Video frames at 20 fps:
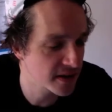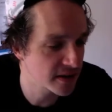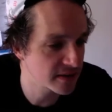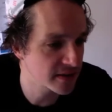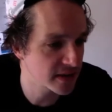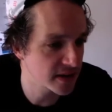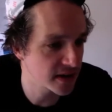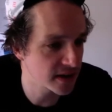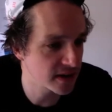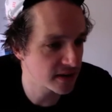
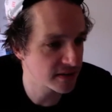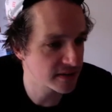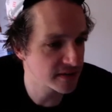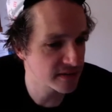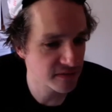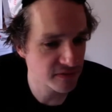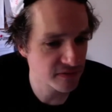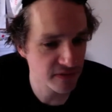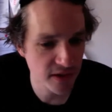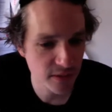the
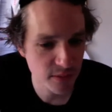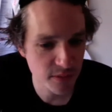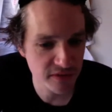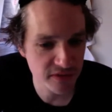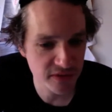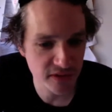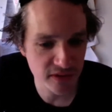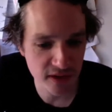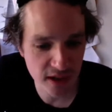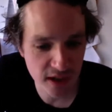film of
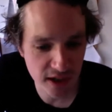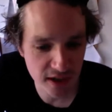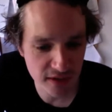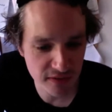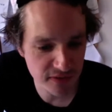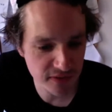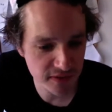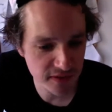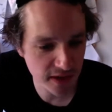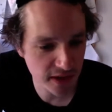your life
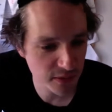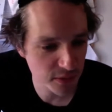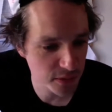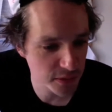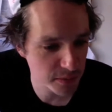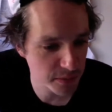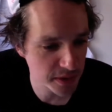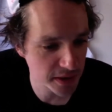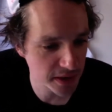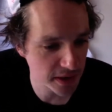that would
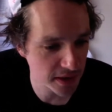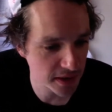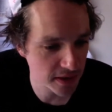be in